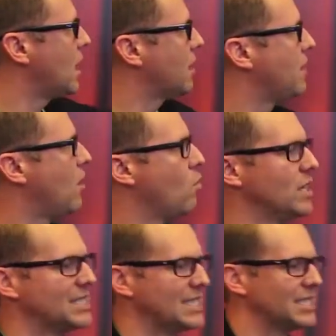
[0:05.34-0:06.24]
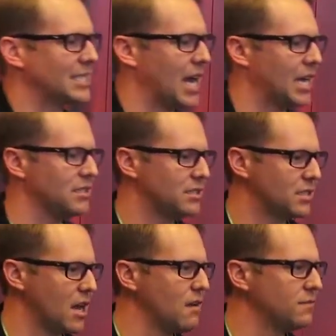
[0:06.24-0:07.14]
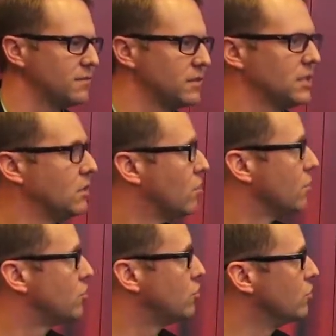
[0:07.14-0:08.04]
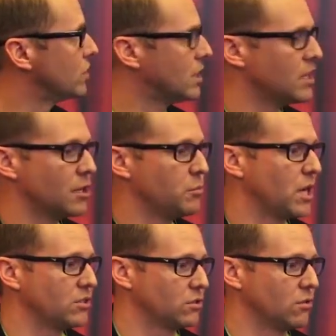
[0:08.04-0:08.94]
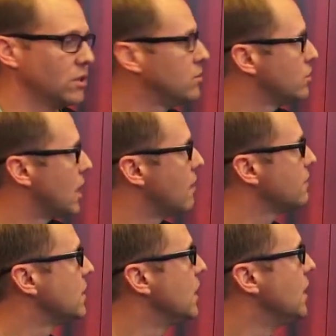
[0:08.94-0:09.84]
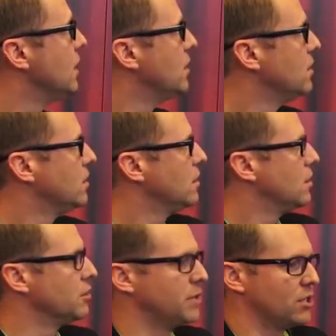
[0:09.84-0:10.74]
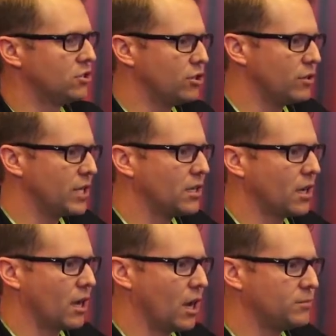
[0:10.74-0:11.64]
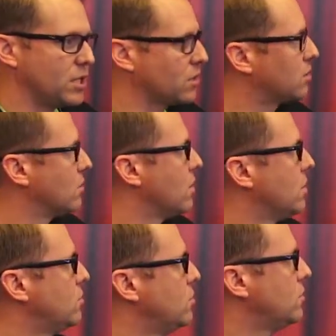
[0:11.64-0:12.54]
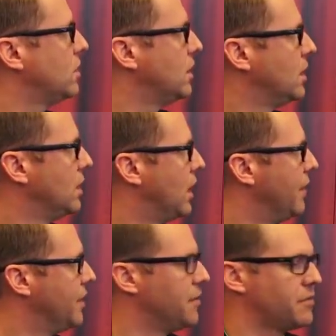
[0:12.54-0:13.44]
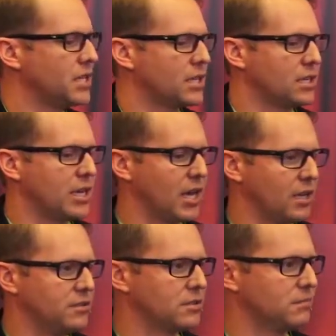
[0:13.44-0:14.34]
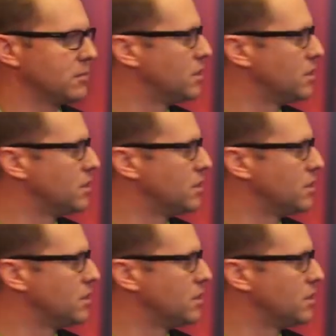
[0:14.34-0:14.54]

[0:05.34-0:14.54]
talk about what's inside SEF, or SUSE, Enterprise Storage, SEF. A little bit of tuning on object storage, and then thinking ahead, some